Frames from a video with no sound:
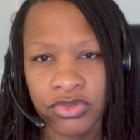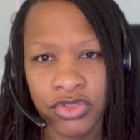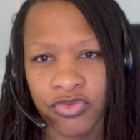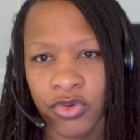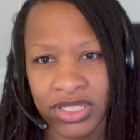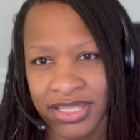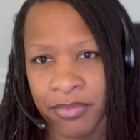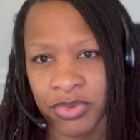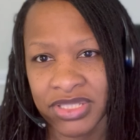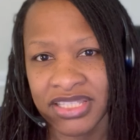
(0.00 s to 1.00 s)
So for
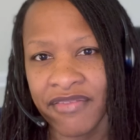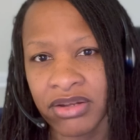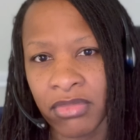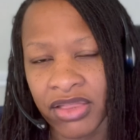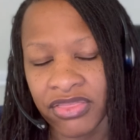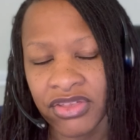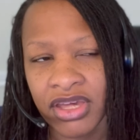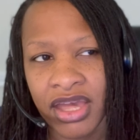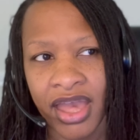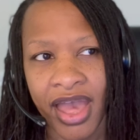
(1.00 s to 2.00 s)
example, a 7-month
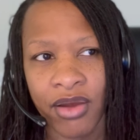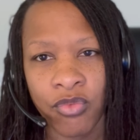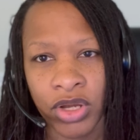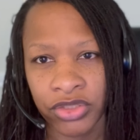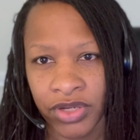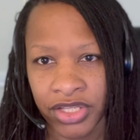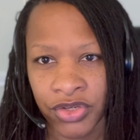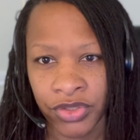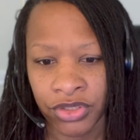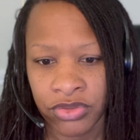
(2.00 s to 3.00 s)
at one credit
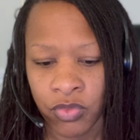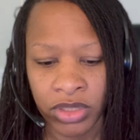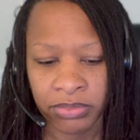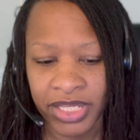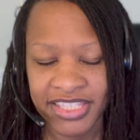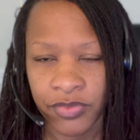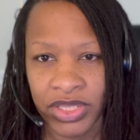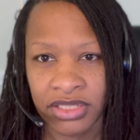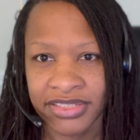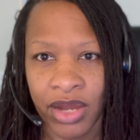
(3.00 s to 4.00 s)
union or one place that we
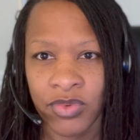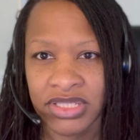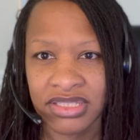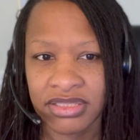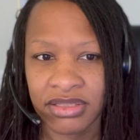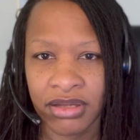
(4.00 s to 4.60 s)
looked at was